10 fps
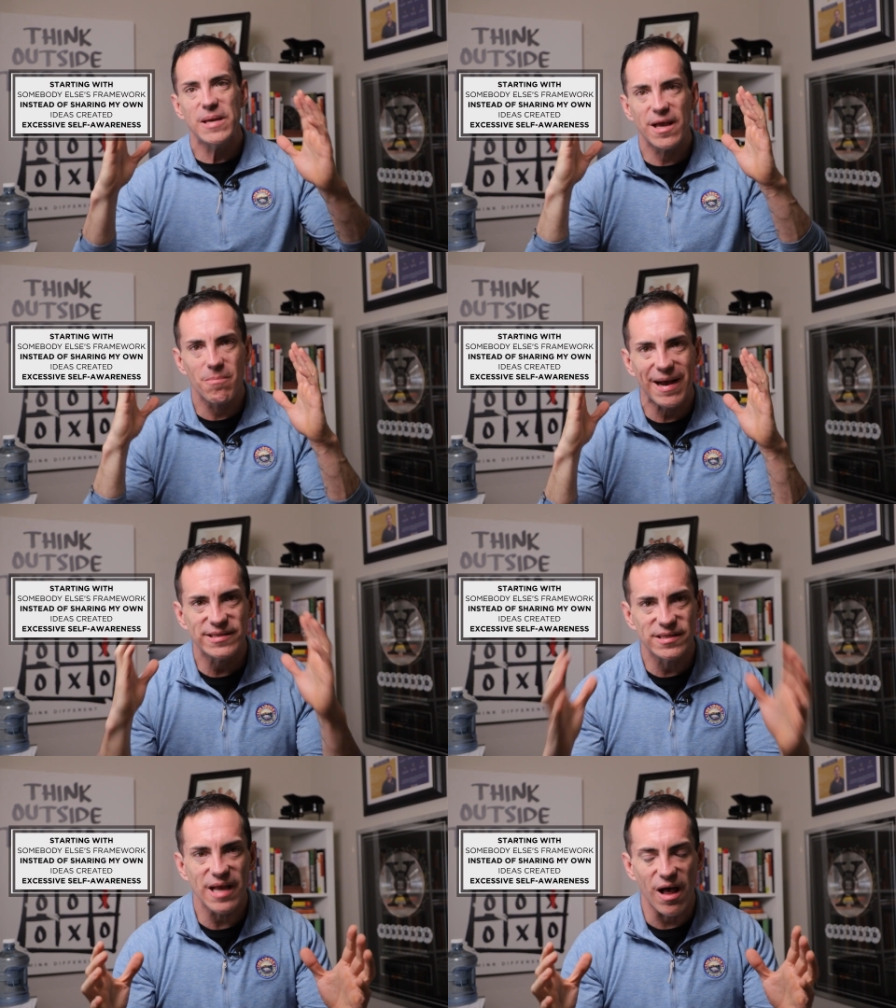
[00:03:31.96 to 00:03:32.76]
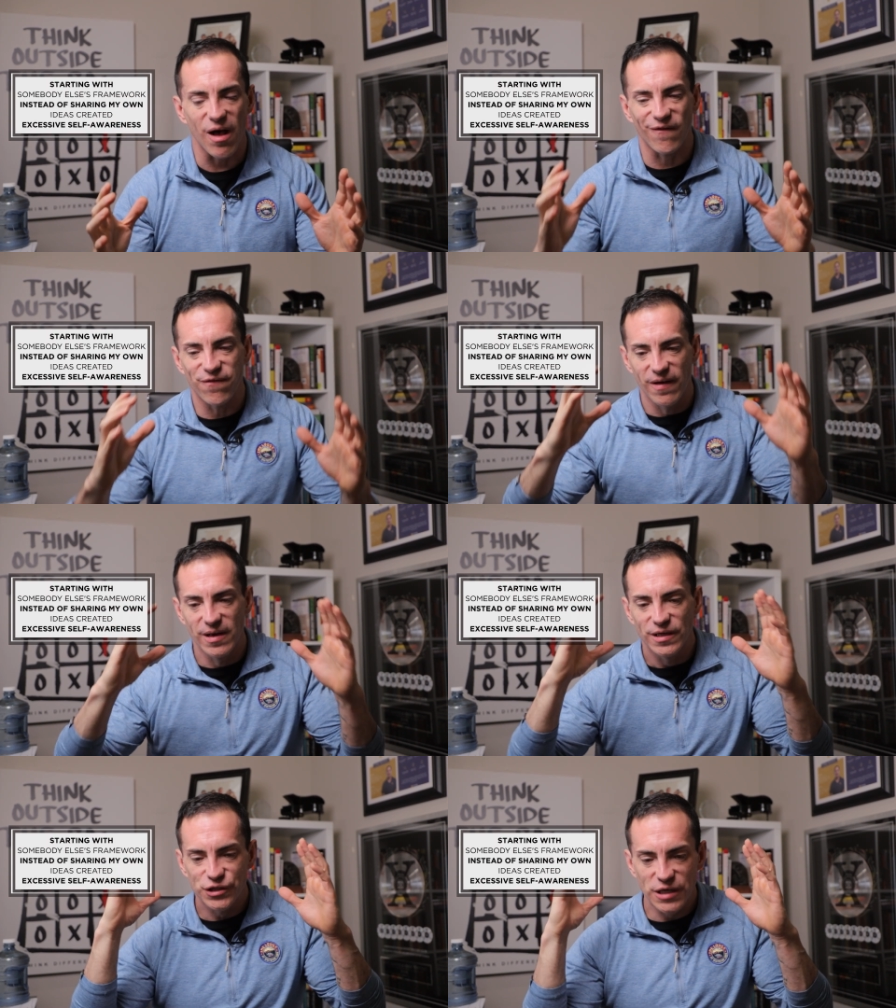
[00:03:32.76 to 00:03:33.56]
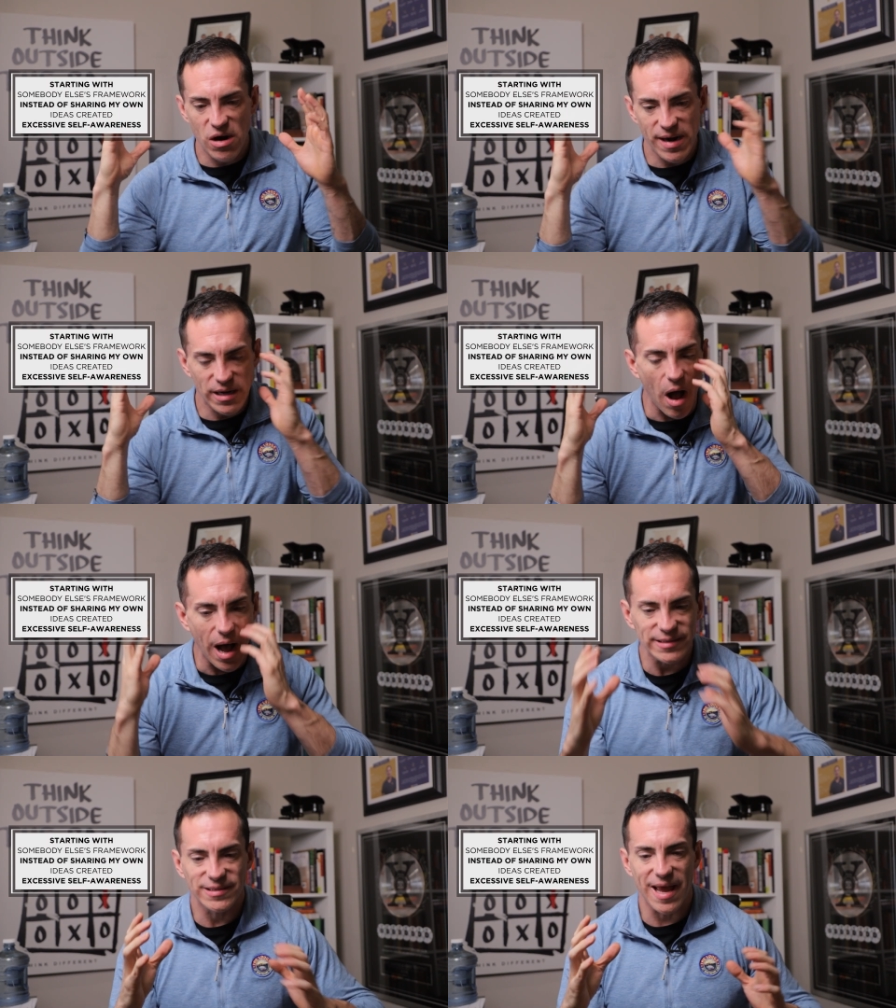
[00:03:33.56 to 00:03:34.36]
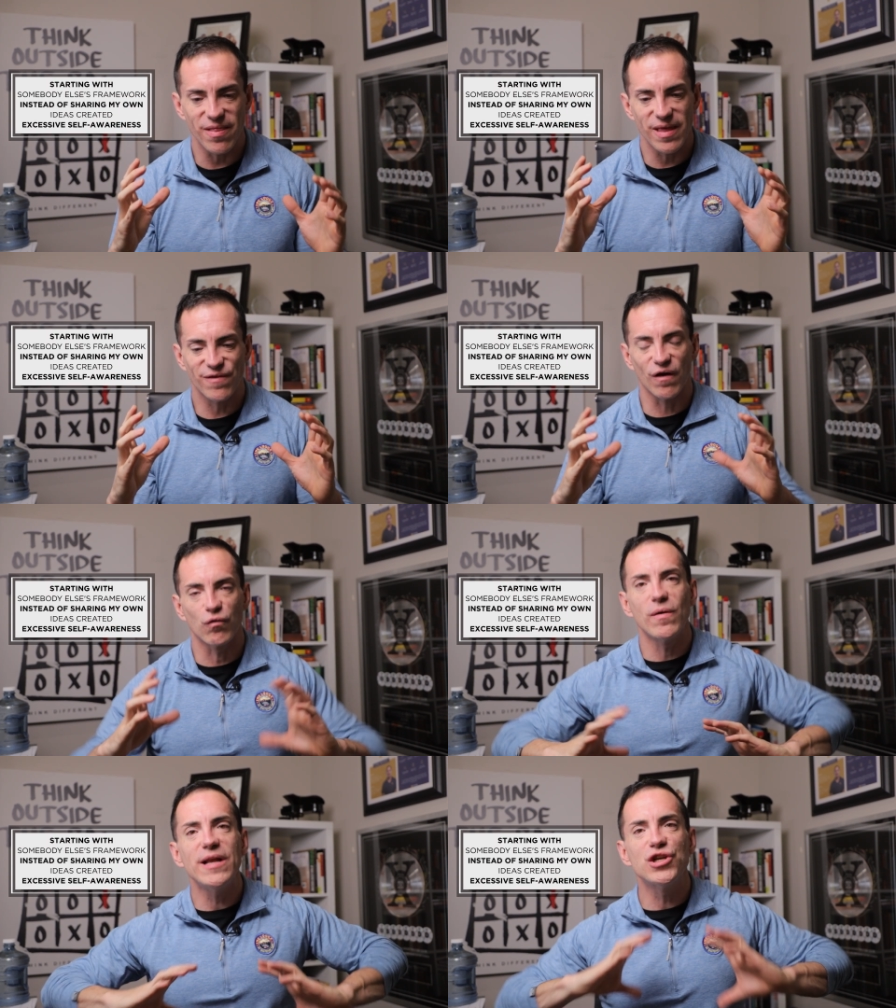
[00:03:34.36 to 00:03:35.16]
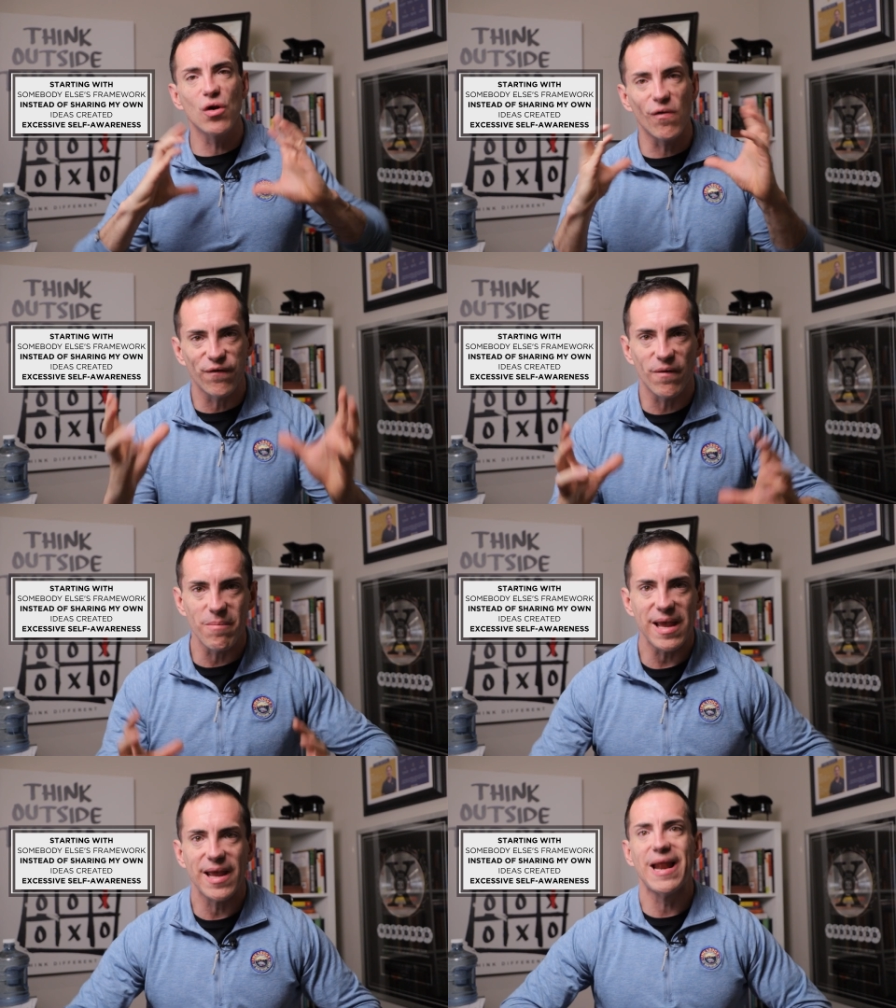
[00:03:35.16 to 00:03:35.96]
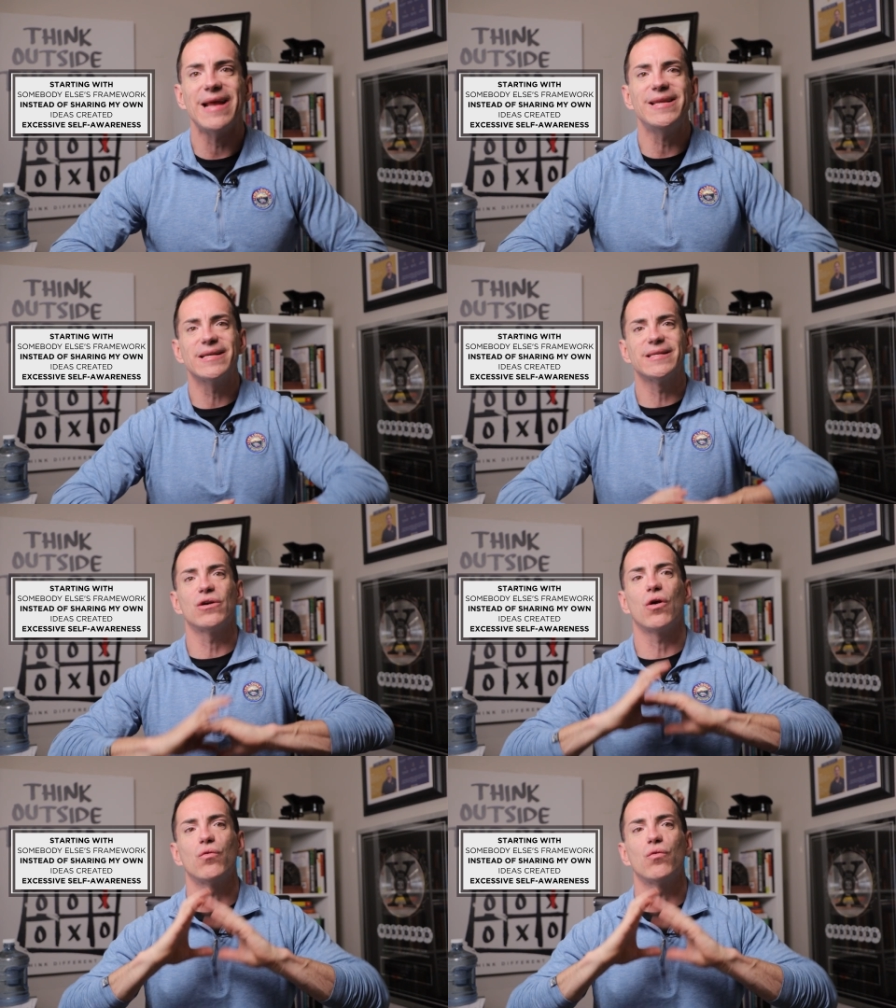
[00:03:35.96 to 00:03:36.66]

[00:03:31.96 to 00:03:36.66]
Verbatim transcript: being myself, sharing content that's original for me and ideas that are